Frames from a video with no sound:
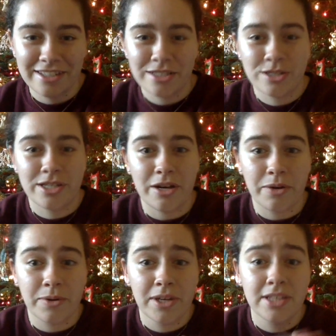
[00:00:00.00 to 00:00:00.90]

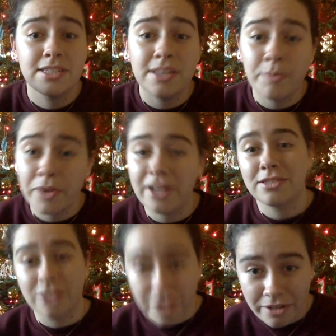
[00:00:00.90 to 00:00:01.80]
So someone else
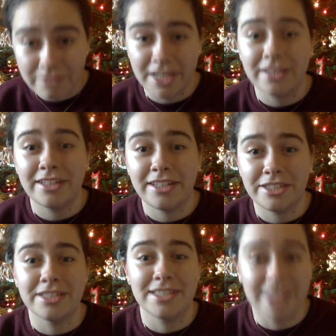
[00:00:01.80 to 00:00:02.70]
could have done the
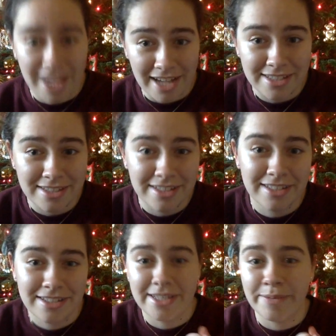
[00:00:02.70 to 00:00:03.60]
dishes, yes.
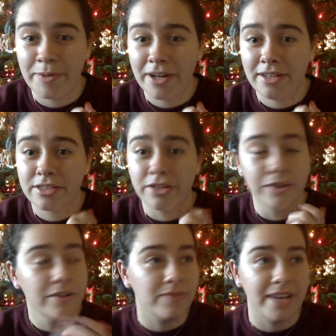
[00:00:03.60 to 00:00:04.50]
Someone else could
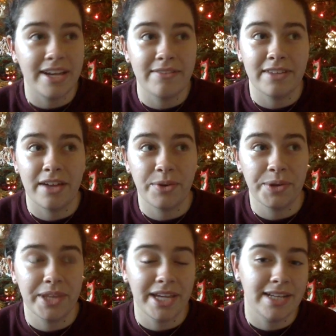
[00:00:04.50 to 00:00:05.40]
have waved at that
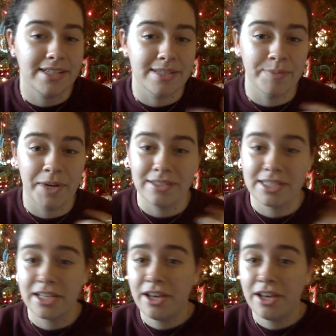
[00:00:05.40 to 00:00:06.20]
old lady. Someone else